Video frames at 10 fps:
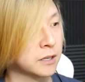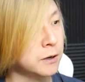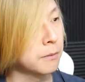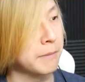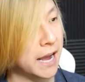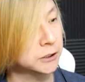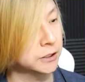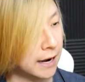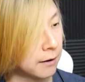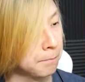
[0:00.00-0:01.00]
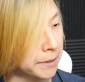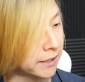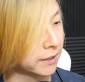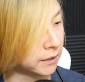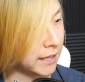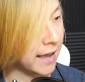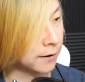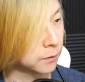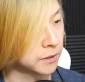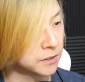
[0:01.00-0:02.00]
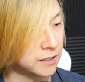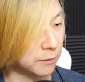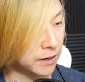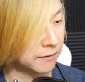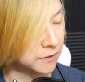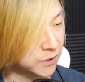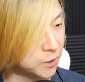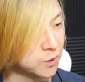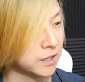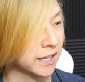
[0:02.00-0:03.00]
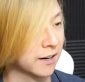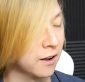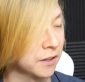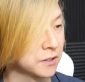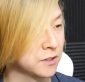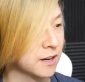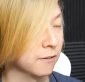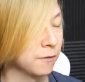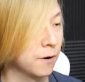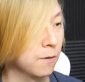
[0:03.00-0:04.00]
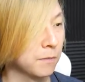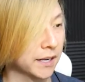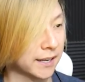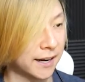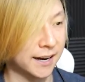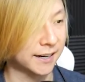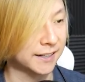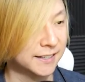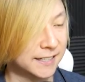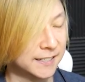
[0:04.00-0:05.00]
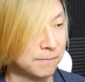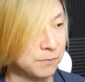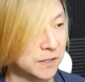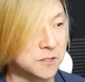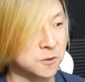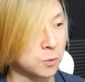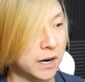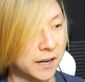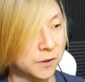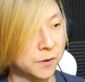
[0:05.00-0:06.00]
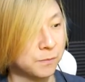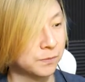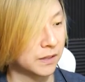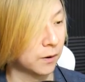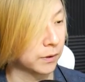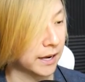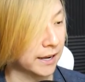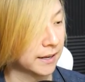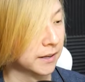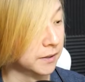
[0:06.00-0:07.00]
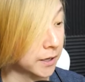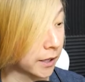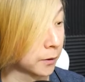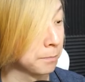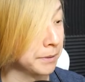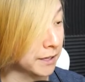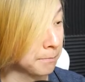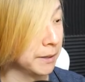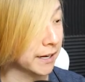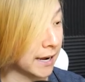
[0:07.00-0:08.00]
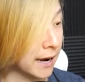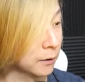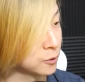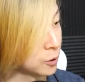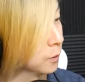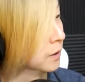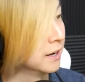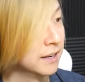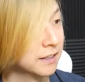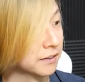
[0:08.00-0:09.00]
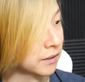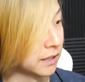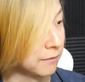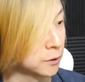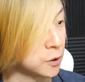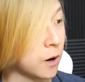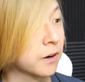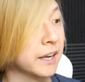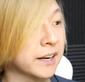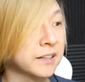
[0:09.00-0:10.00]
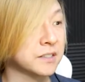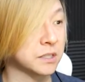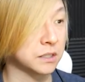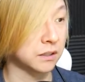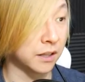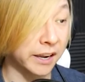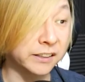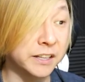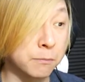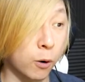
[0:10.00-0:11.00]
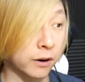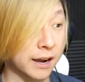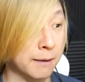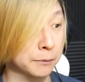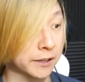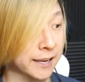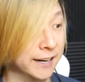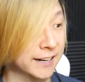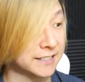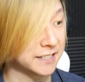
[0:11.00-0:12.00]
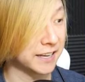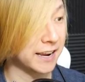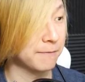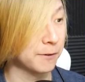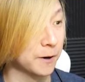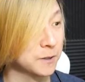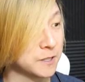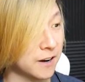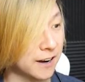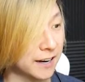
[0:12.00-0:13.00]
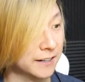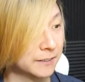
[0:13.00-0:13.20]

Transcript: Can you imagine how big the ladder is that we have to use to get all this stuff? Oh my God, this is wild. Okay, another big house. So the levels are getting slightly more complicated as the game goes on.